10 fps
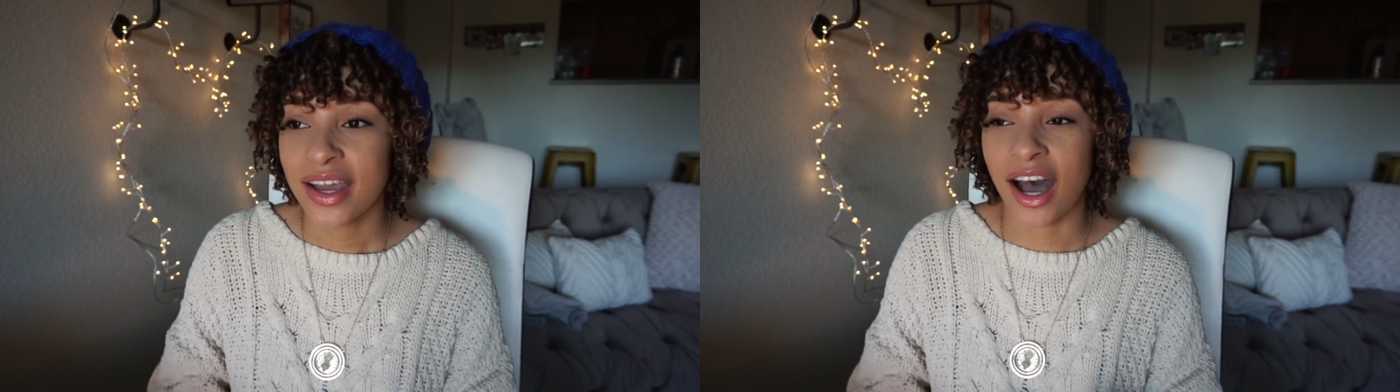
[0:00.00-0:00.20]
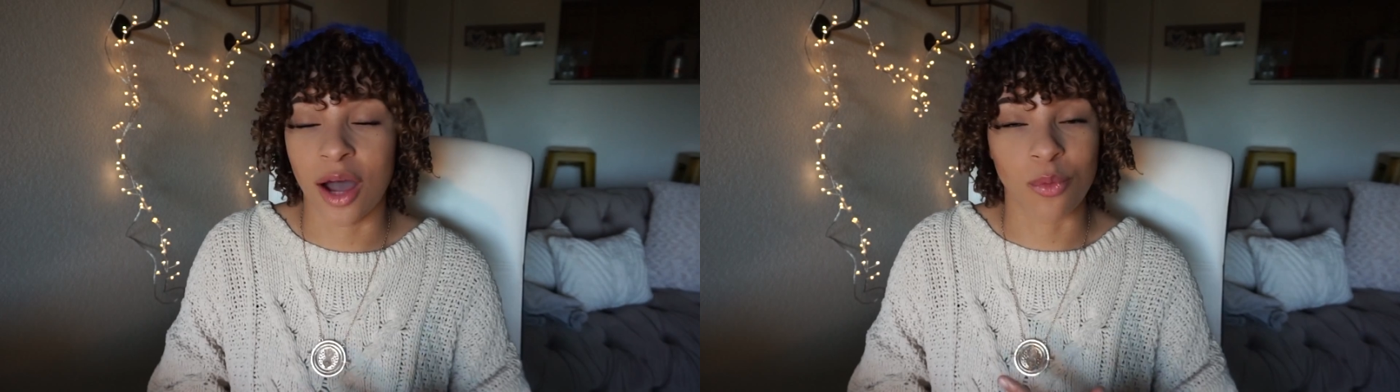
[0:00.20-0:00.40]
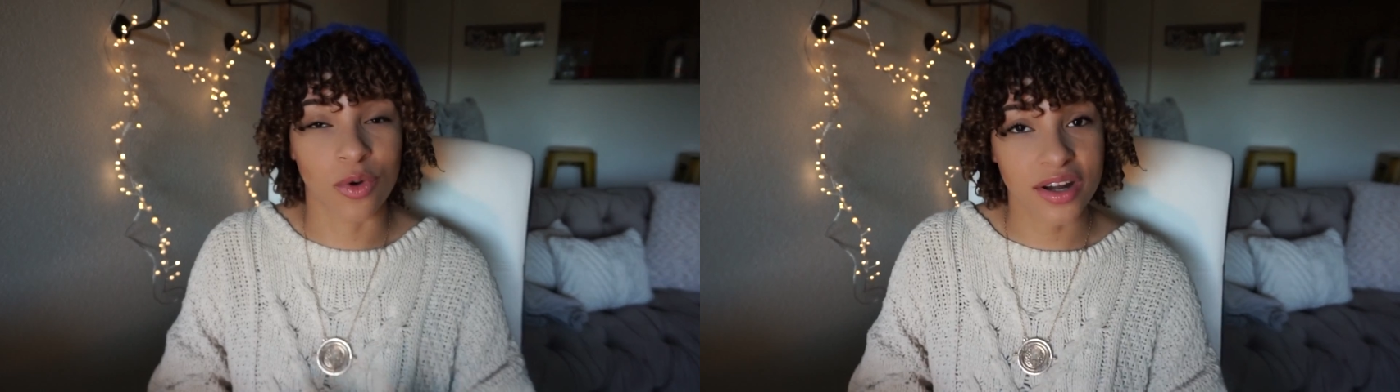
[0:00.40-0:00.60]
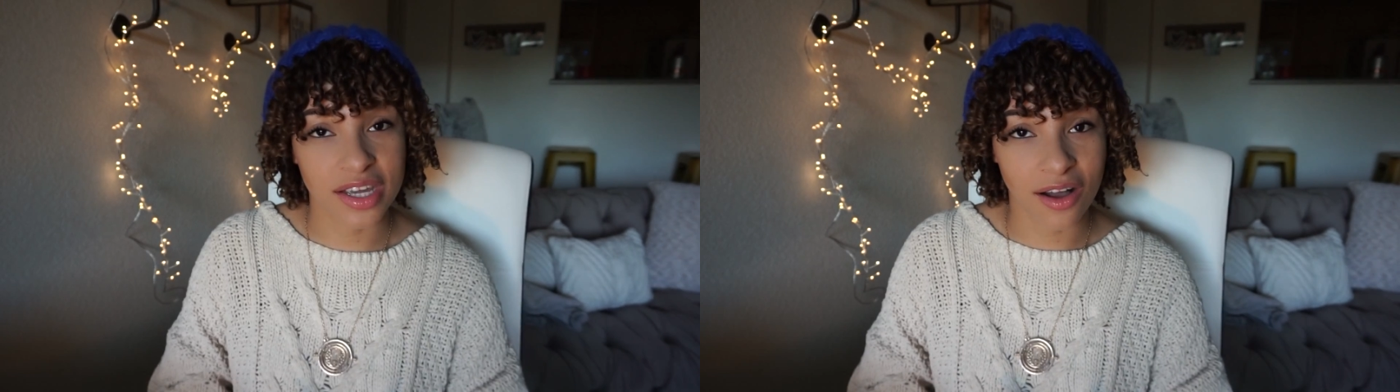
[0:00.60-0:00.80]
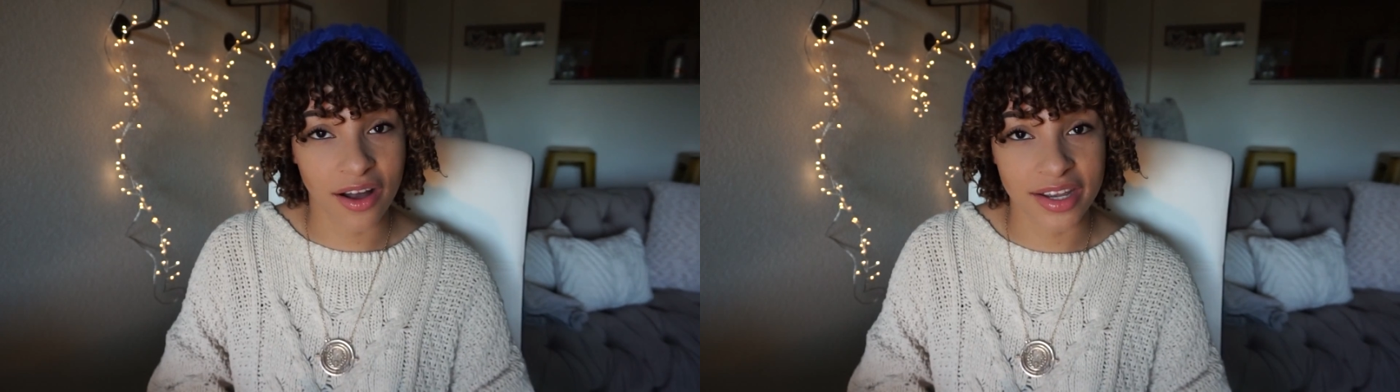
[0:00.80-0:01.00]
I'm
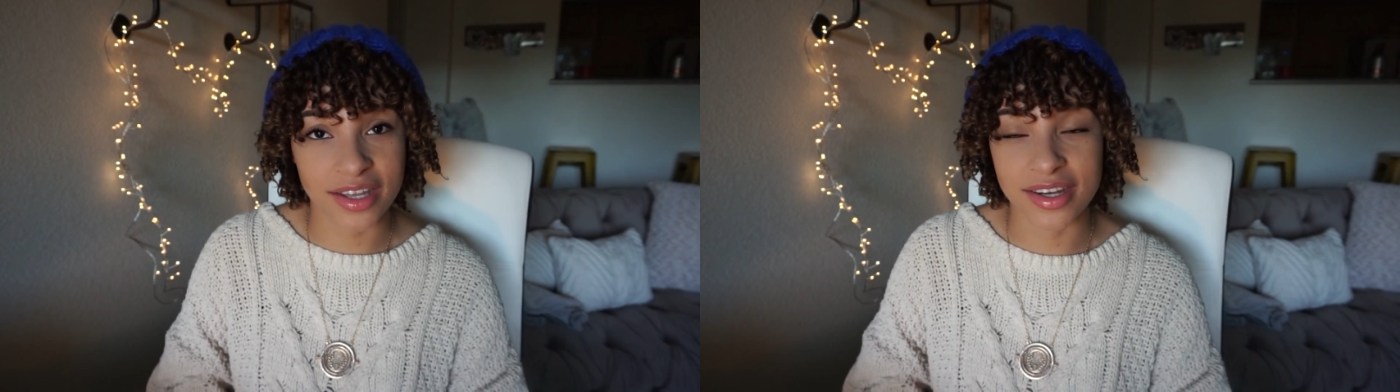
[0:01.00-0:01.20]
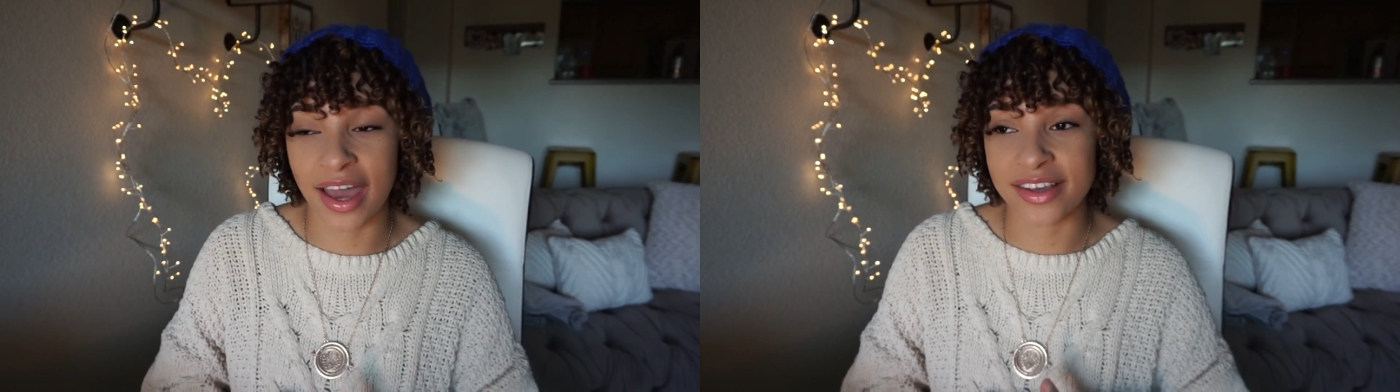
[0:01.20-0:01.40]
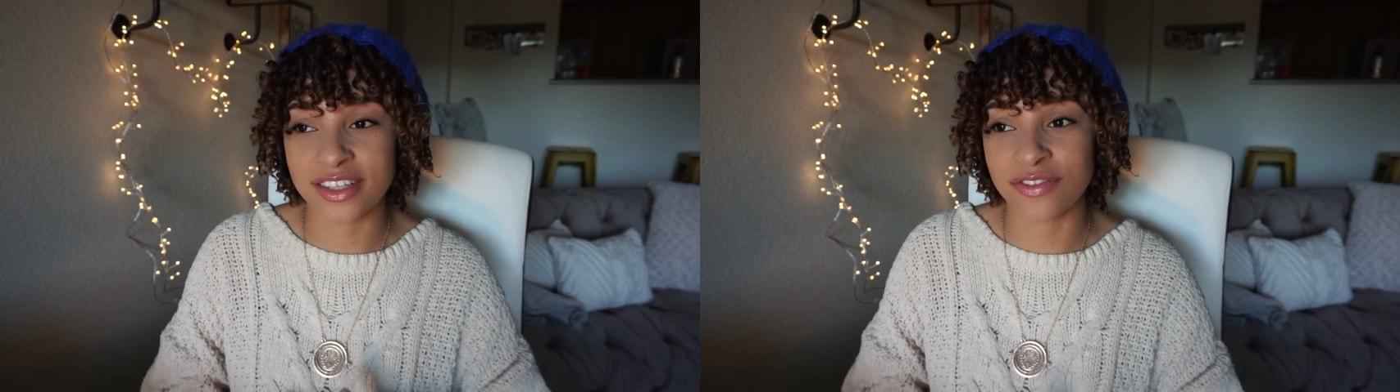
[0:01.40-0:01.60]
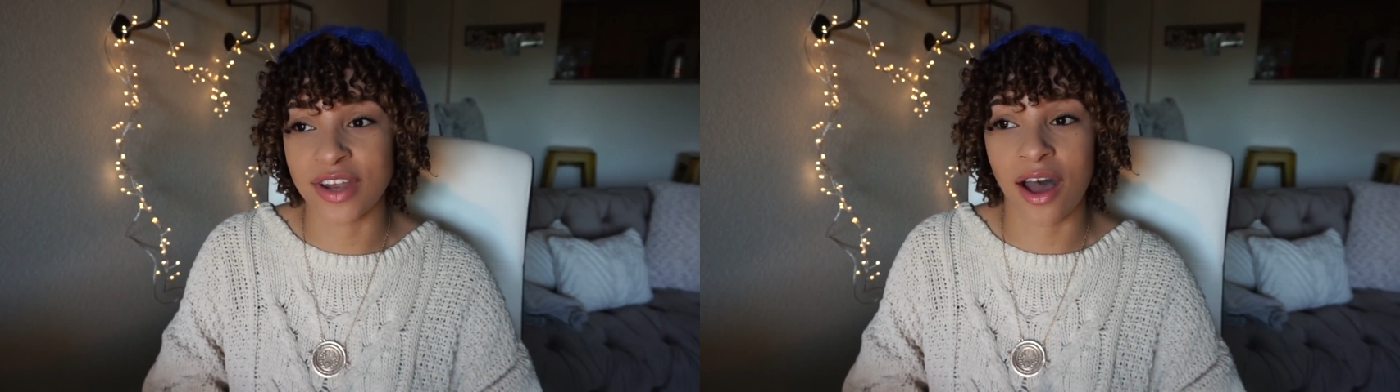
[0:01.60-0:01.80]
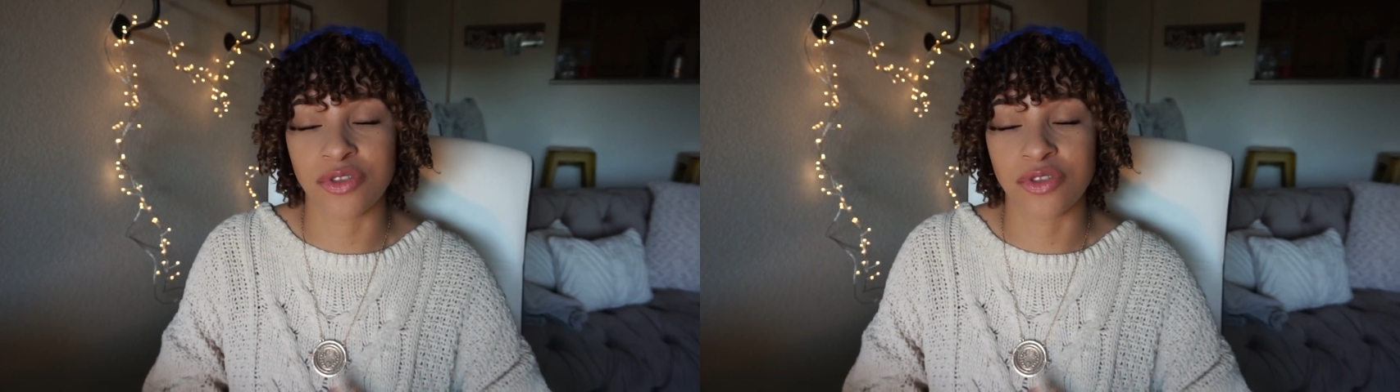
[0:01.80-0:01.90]
working on it. As of now,